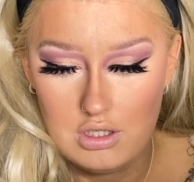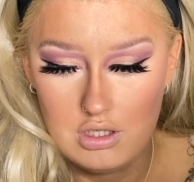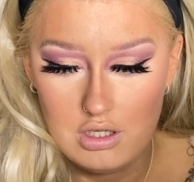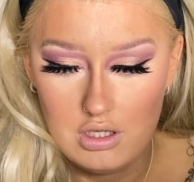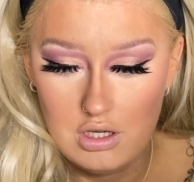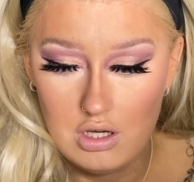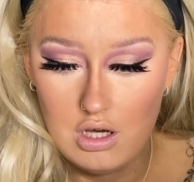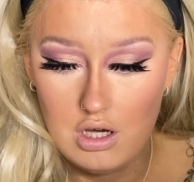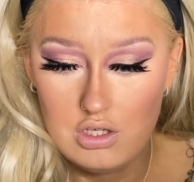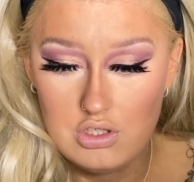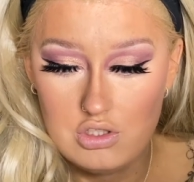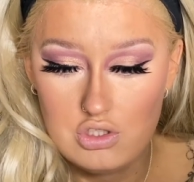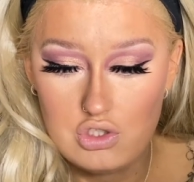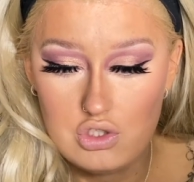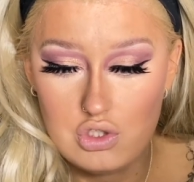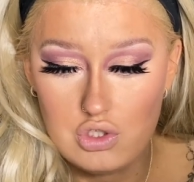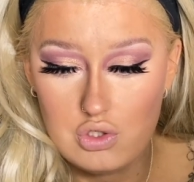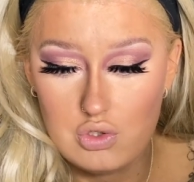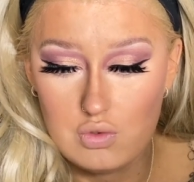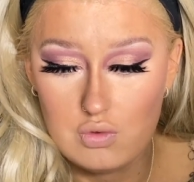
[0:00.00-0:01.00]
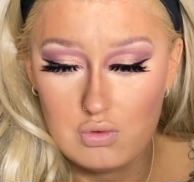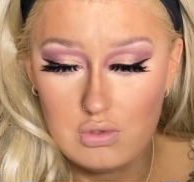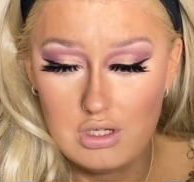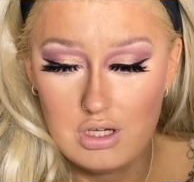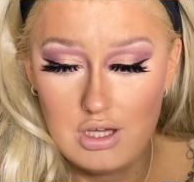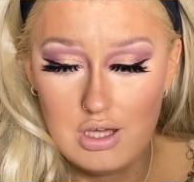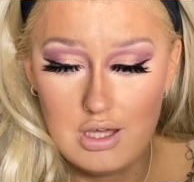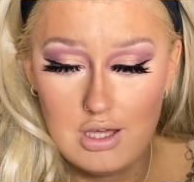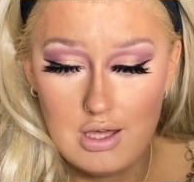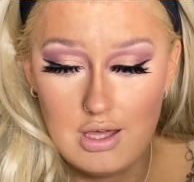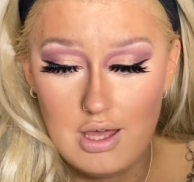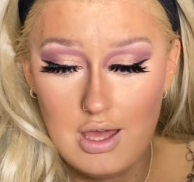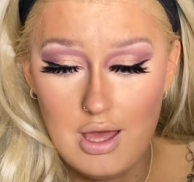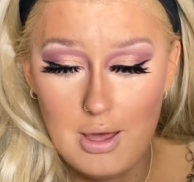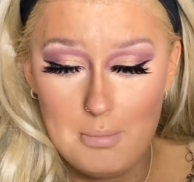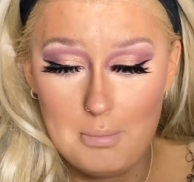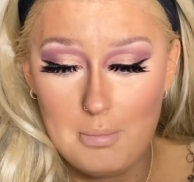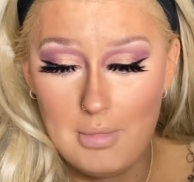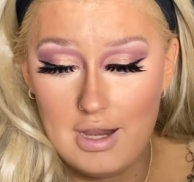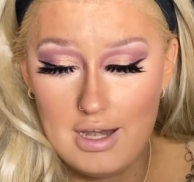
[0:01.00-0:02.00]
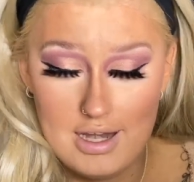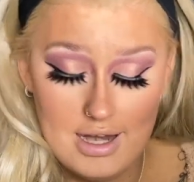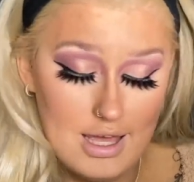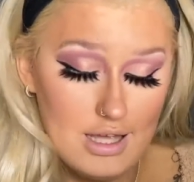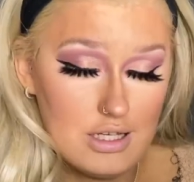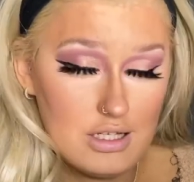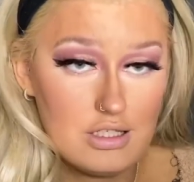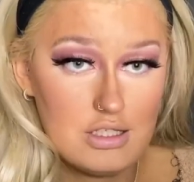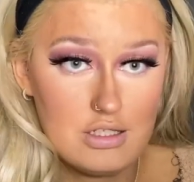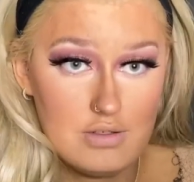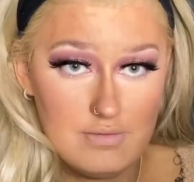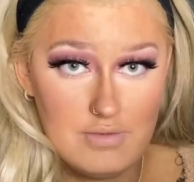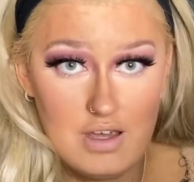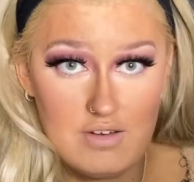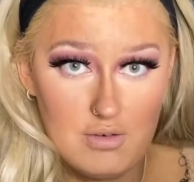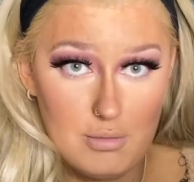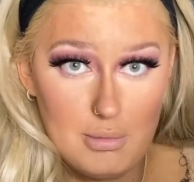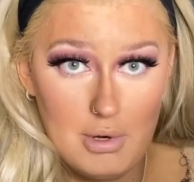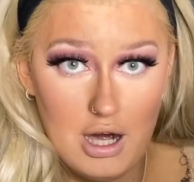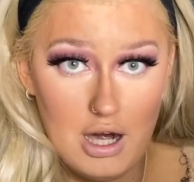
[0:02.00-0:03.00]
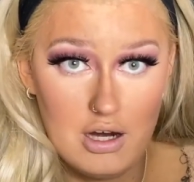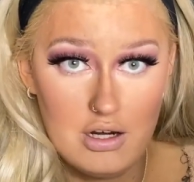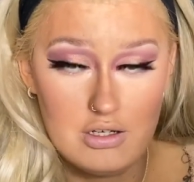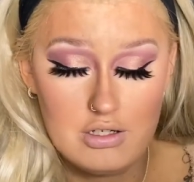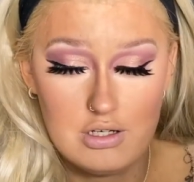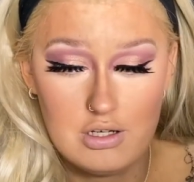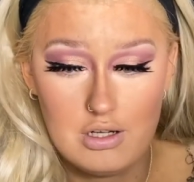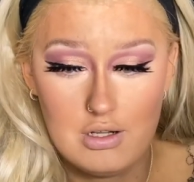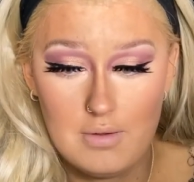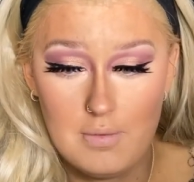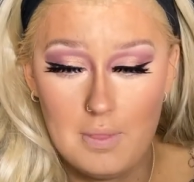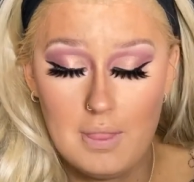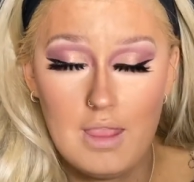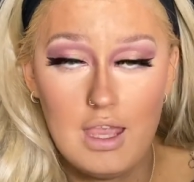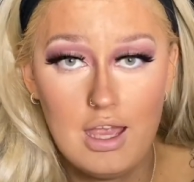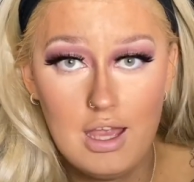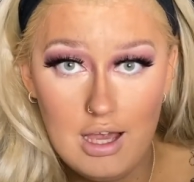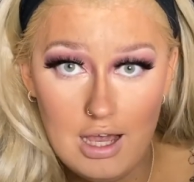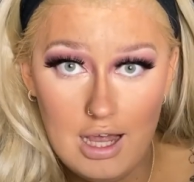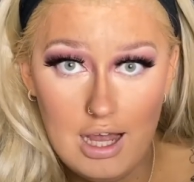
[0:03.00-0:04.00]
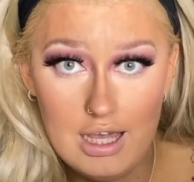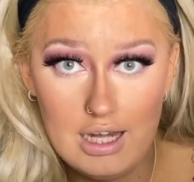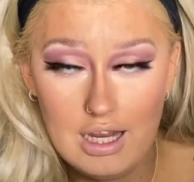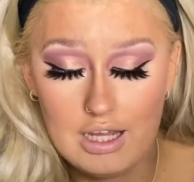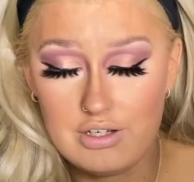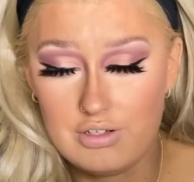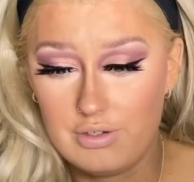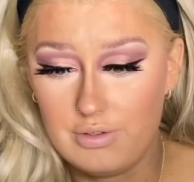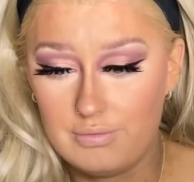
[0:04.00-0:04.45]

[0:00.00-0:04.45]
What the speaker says: on to my next favourite part, highlighter.